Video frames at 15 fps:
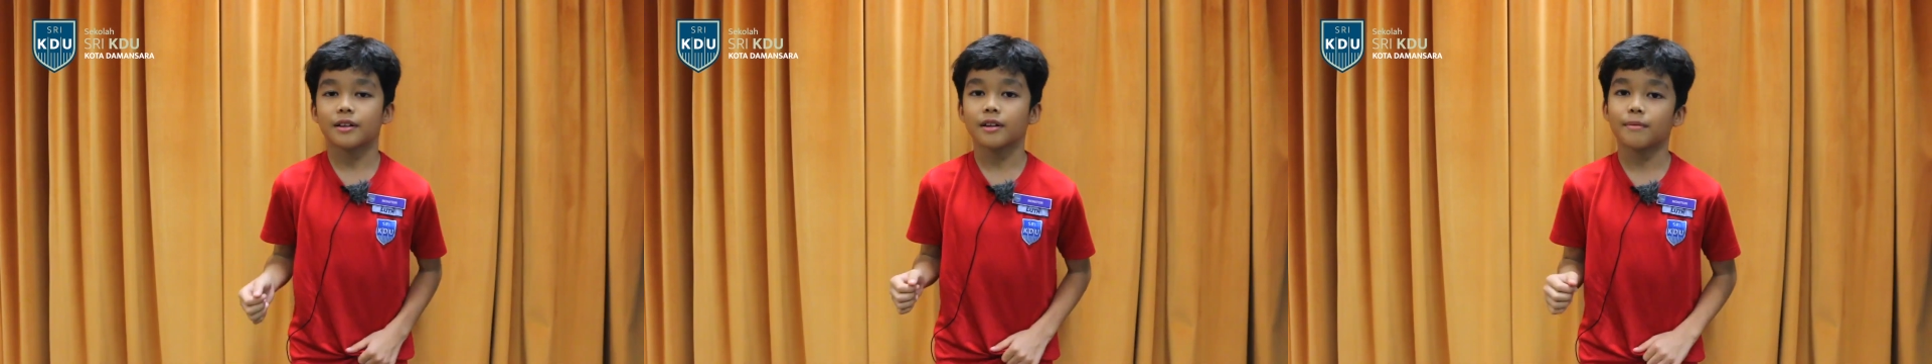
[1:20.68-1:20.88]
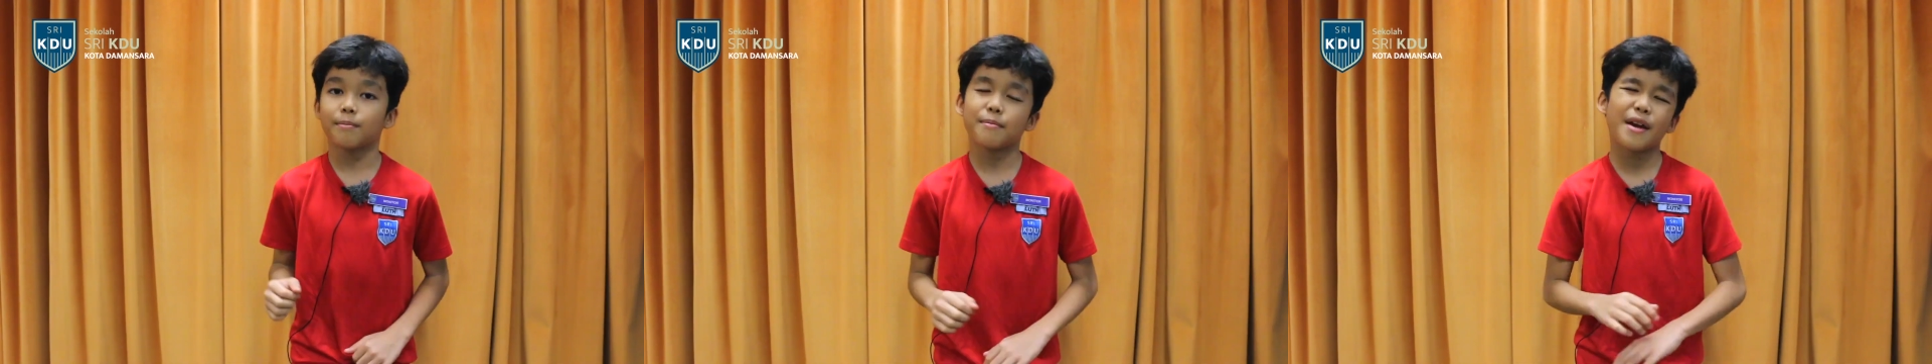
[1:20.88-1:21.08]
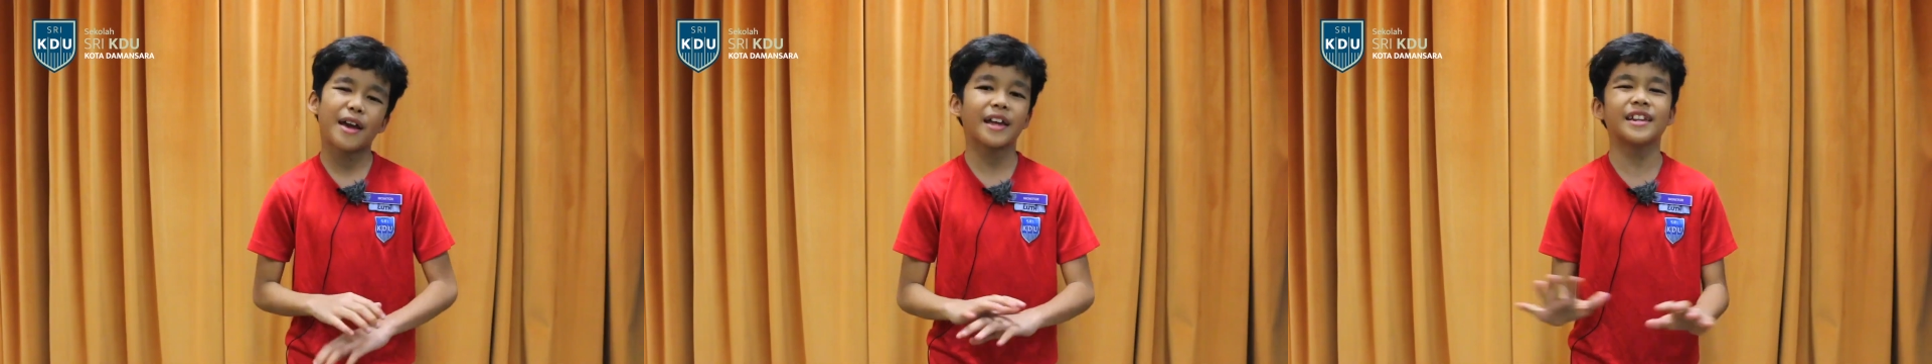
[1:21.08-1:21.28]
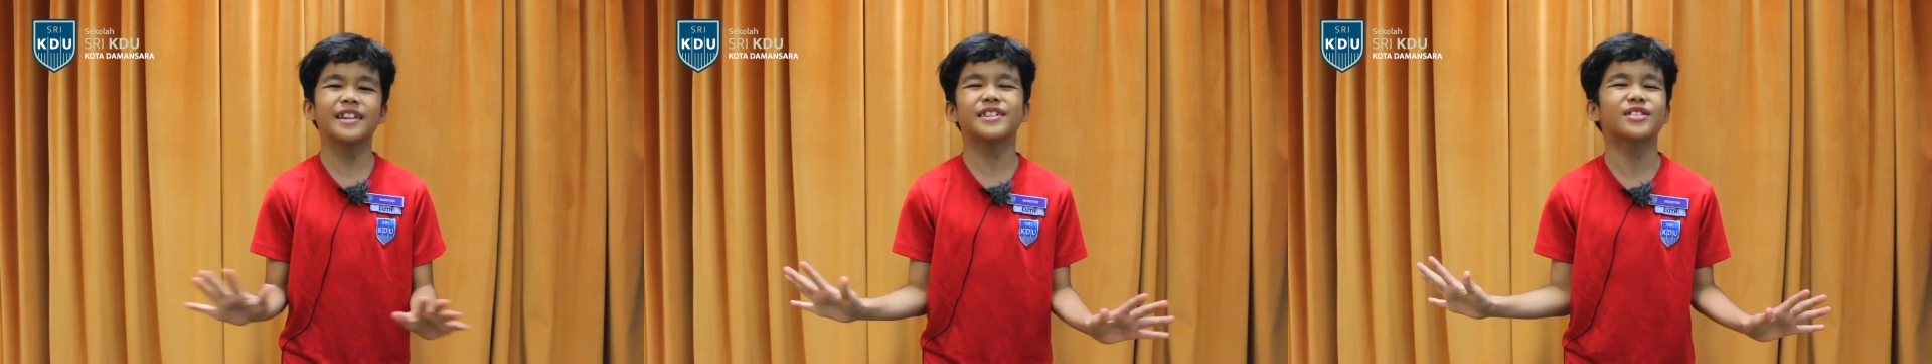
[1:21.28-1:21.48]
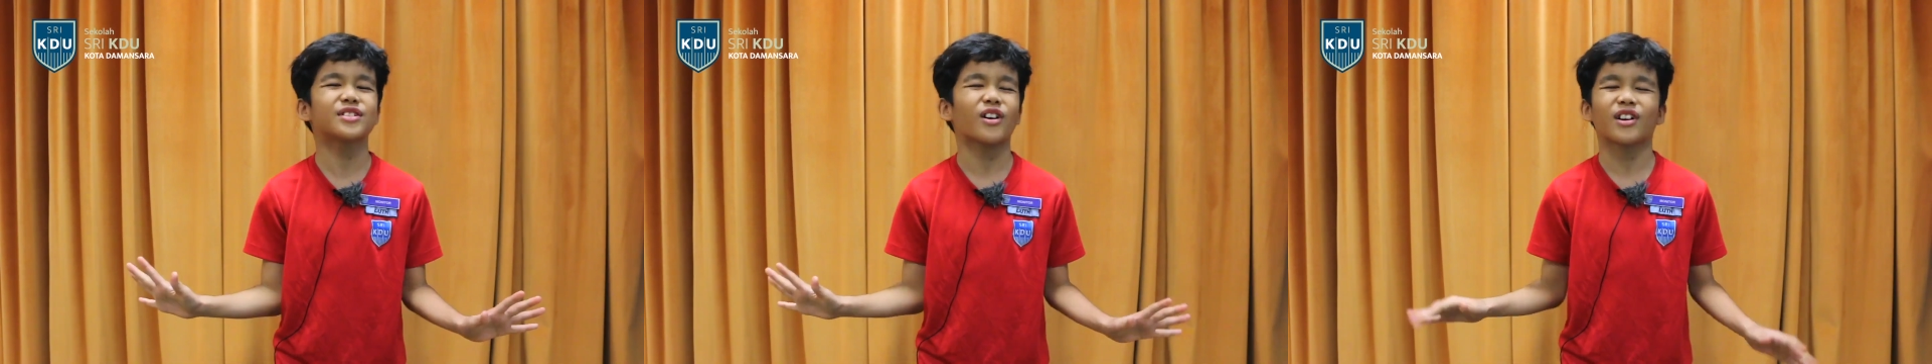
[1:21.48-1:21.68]

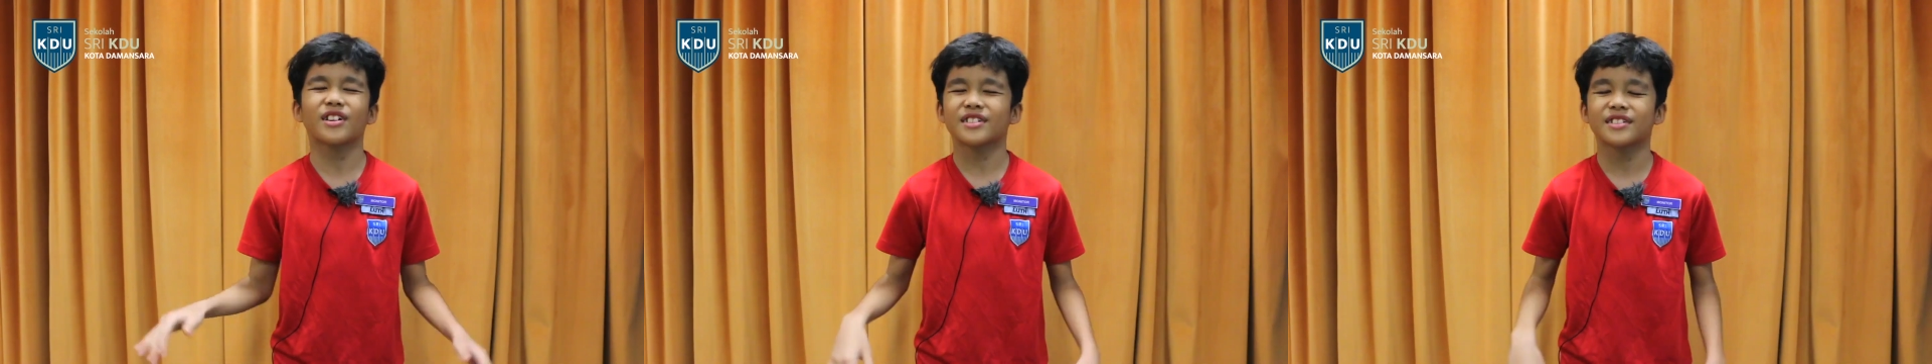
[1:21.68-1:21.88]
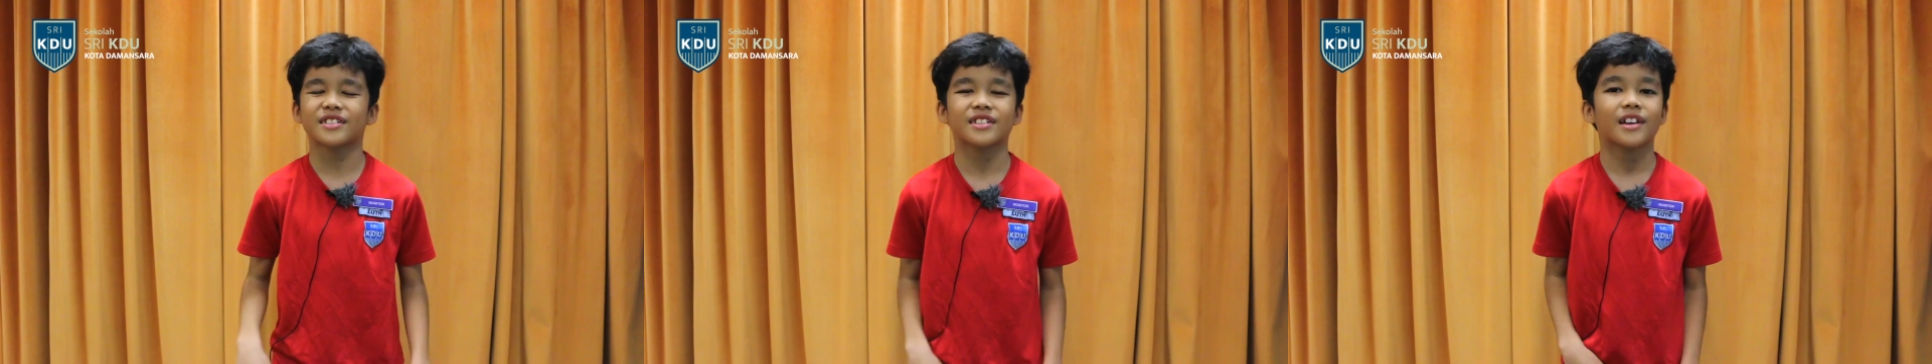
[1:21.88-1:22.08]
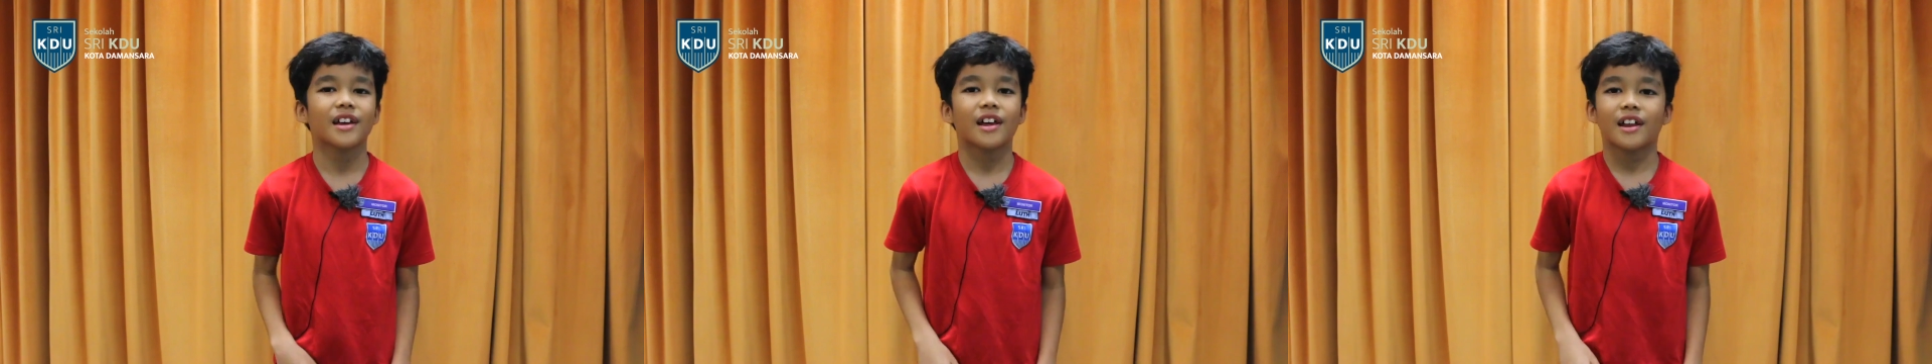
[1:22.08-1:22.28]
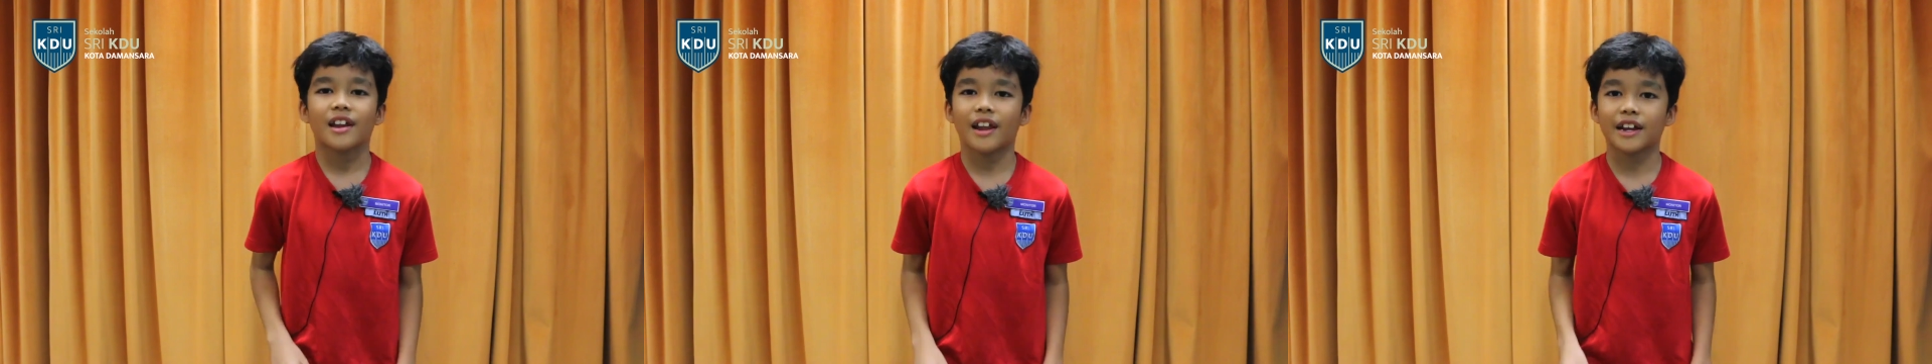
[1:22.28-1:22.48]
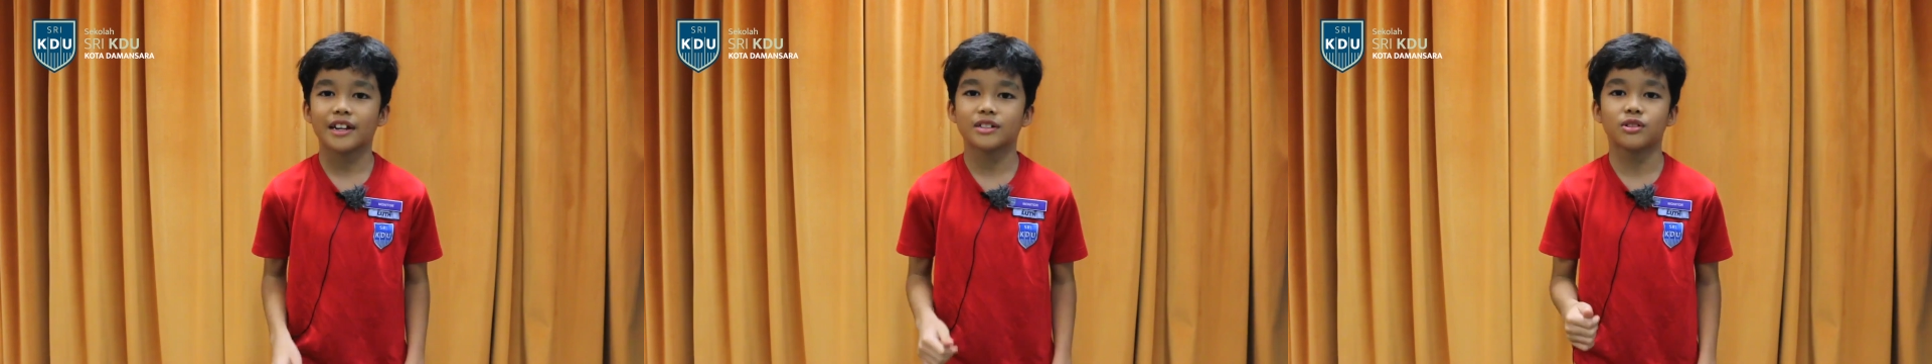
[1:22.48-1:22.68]
many songs
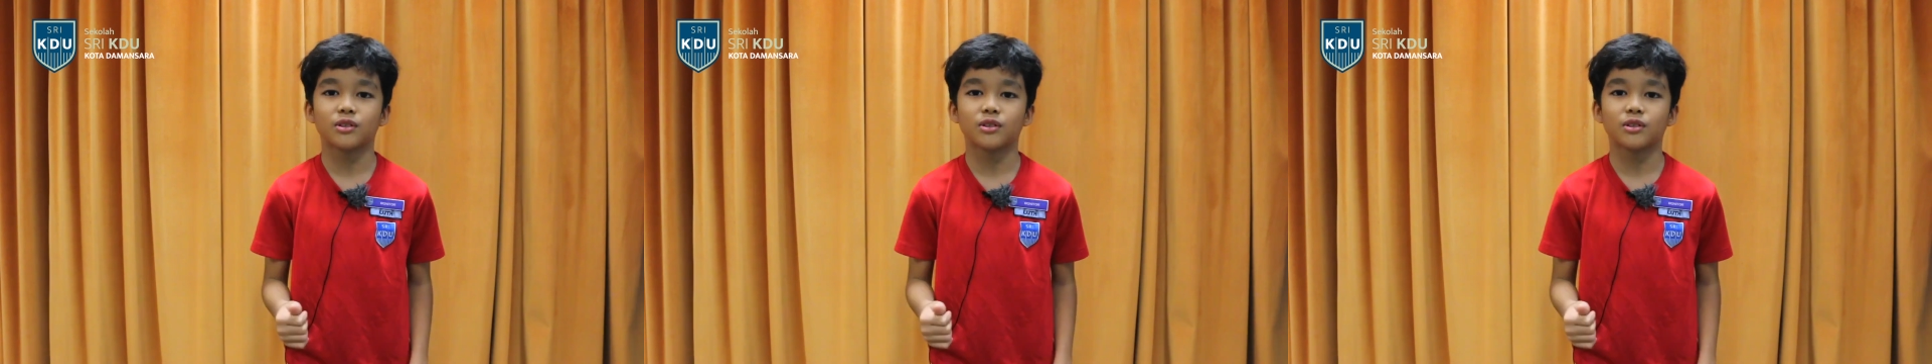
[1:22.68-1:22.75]
like